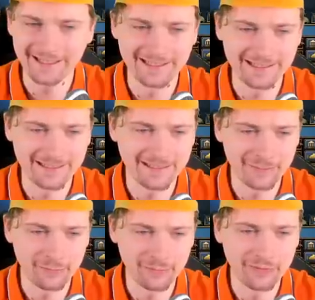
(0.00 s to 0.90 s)
At the same
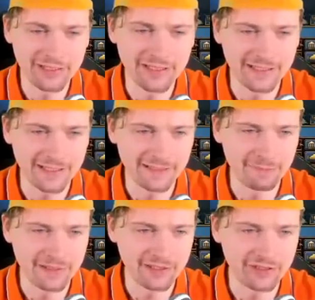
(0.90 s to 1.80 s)
time, you needed a
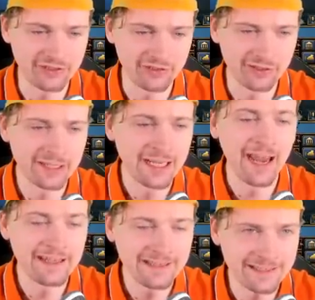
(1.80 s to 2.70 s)
better general,
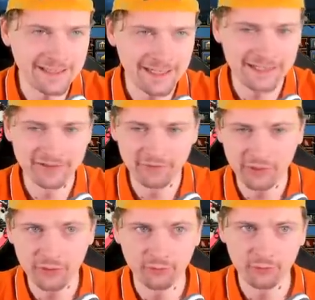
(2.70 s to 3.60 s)
and slacken the
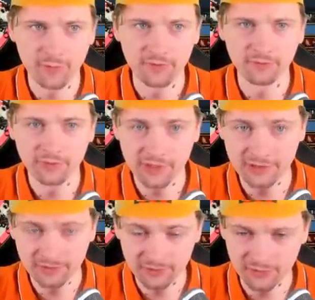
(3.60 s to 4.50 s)
recruitment to
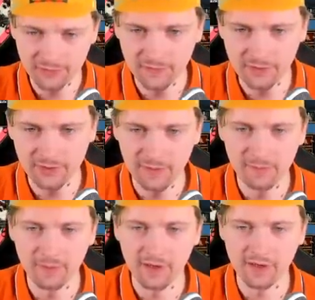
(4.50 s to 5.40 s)
just use for the
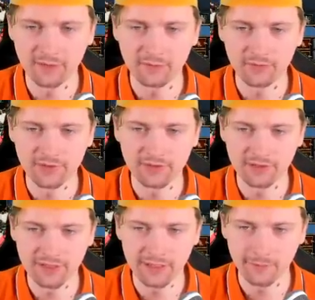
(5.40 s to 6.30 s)
manpower that we're using right